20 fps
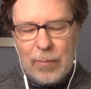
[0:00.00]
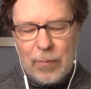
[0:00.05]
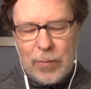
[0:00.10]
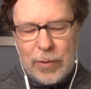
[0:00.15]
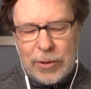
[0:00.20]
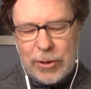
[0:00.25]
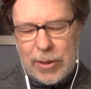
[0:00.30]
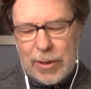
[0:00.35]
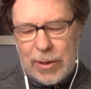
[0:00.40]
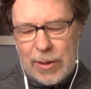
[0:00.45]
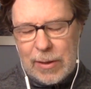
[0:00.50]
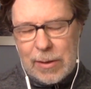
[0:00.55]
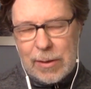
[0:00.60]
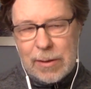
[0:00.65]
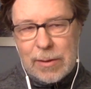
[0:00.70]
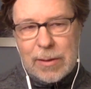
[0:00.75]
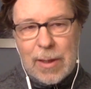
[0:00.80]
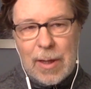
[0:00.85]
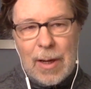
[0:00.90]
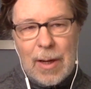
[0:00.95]
which
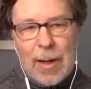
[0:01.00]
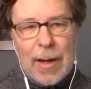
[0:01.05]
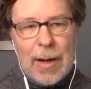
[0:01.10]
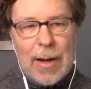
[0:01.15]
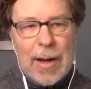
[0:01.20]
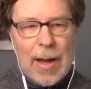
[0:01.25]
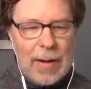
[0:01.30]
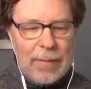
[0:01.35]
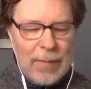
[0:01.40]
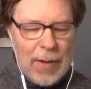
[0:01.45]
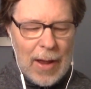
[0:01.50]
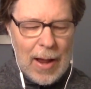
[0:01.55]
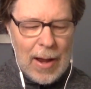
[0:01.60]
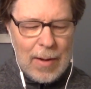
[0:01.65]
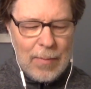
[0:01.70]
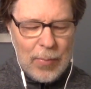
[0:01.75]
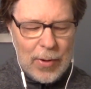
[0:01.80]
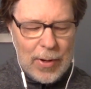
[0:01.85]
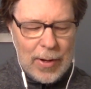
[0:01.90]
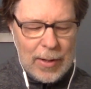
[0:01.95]
is a kind of
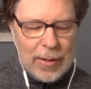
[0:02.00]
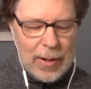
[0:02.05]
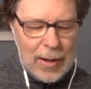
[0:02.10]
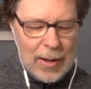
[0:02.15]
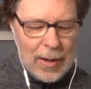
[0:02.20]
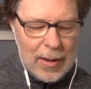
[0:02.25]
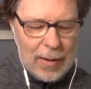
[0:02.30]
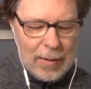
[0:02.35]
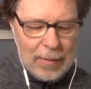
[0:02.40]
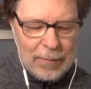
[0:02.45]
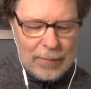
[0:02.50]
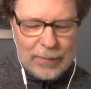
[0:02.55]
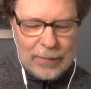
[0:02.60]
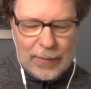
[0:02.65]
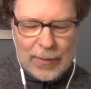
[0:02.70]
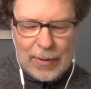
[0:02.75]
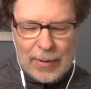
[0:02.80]
hybrid of